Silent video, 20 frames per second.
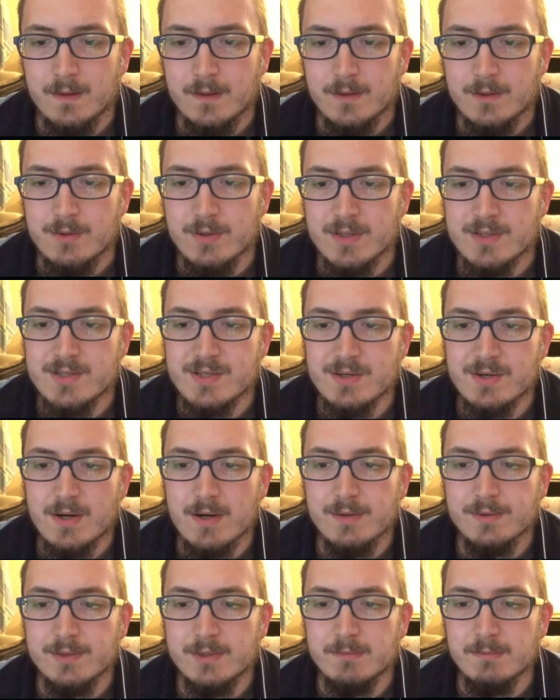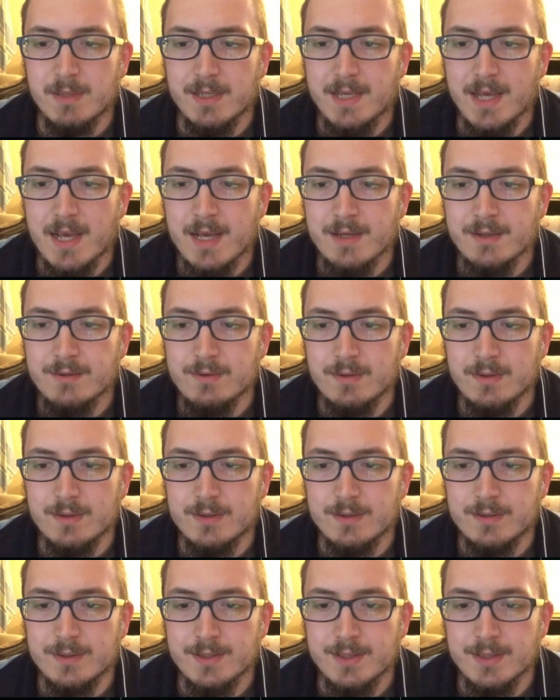You are surrounded by
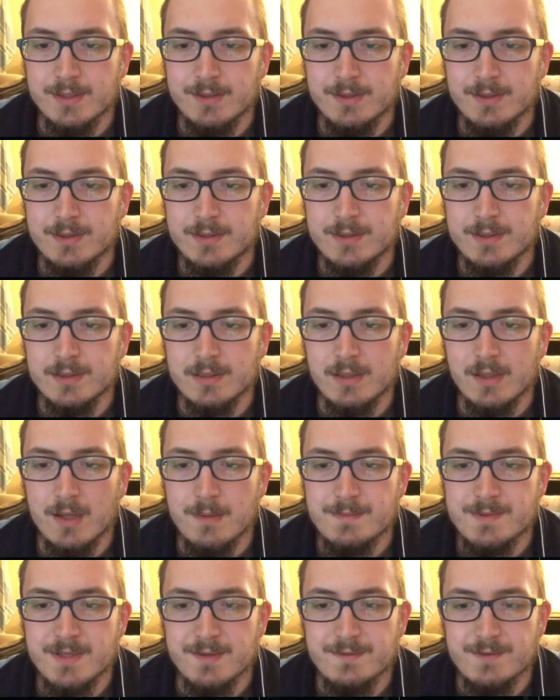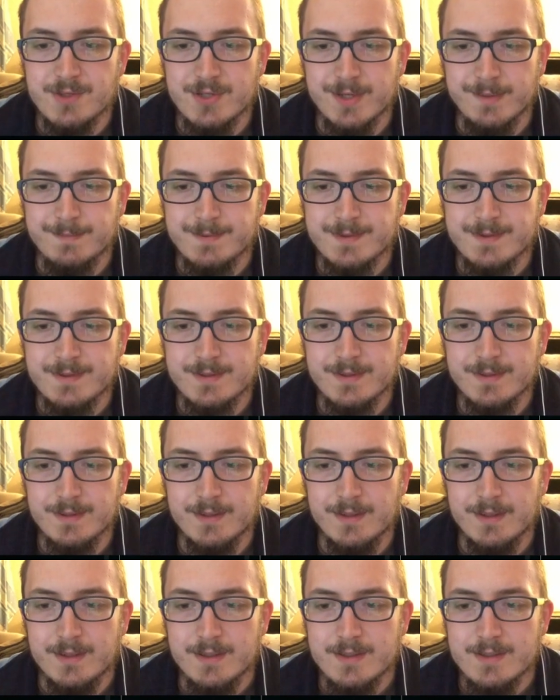angular, incoherent lumps of ships,
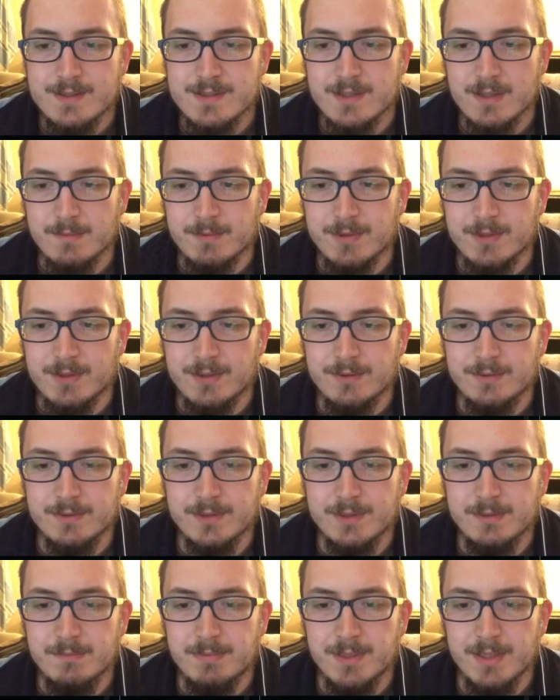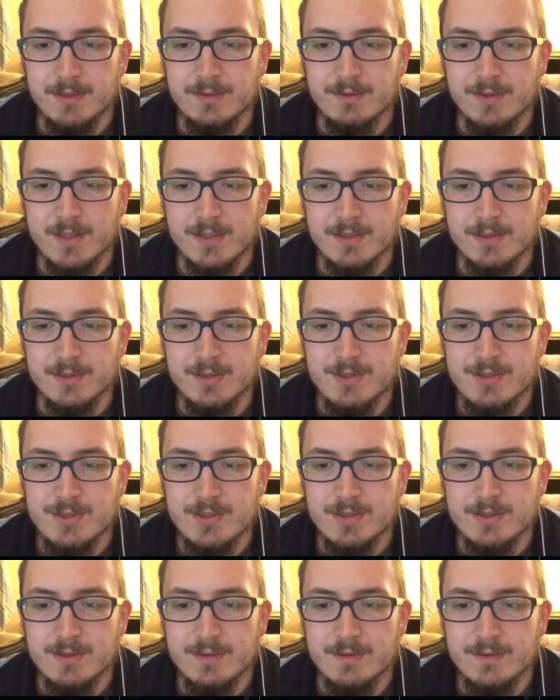some corroded beyond
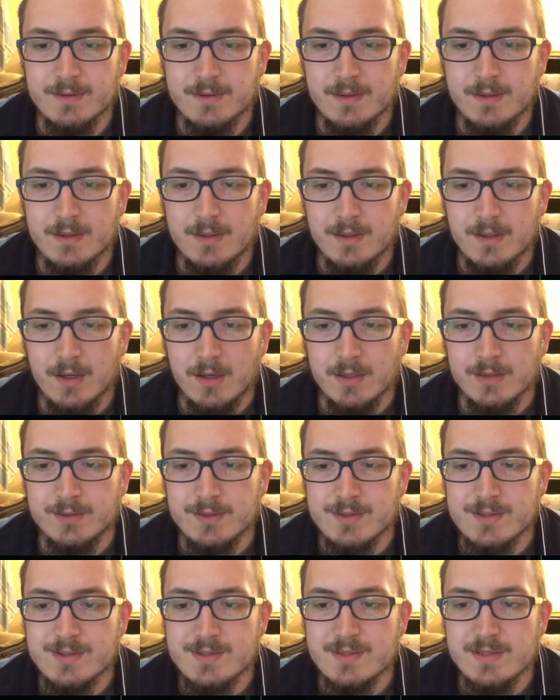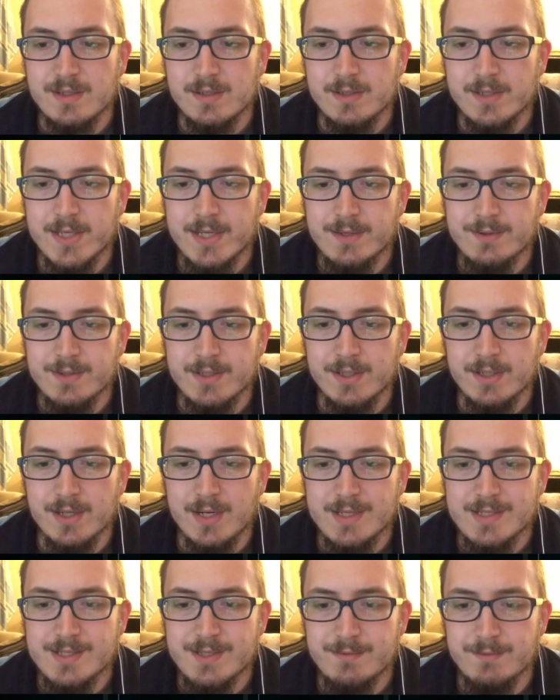recognition, others still carrying
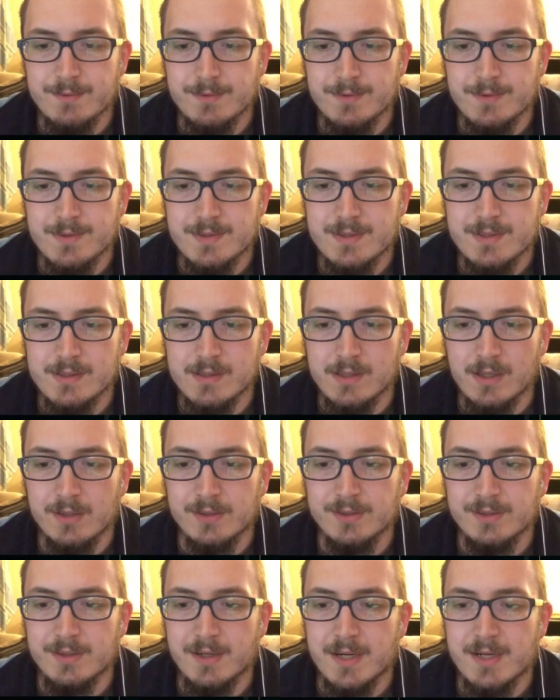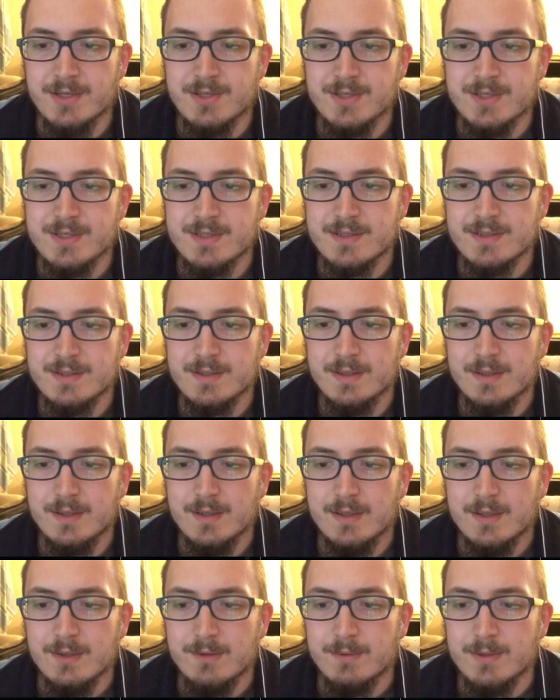glassy wounds along their edges
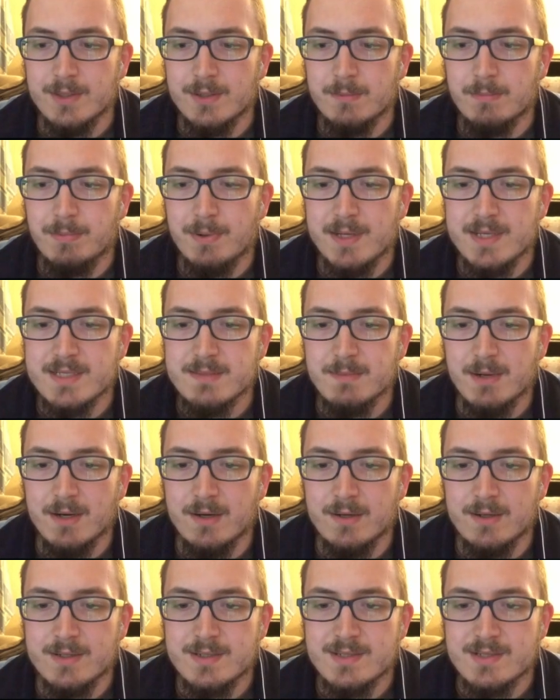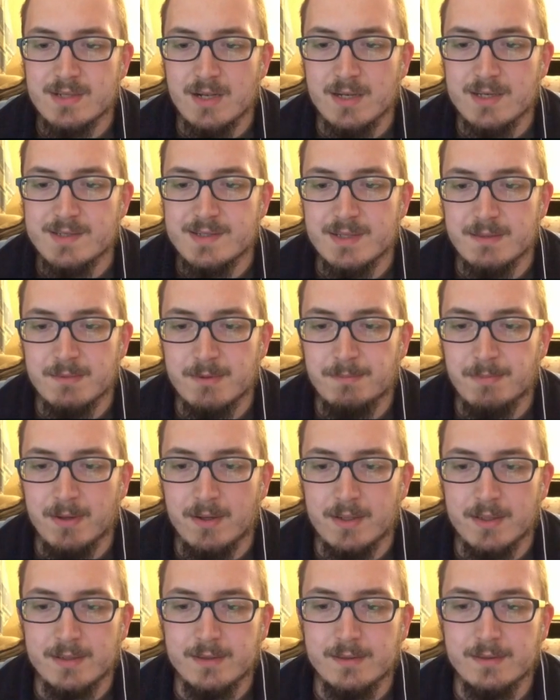where a plasma arc sliced them apart.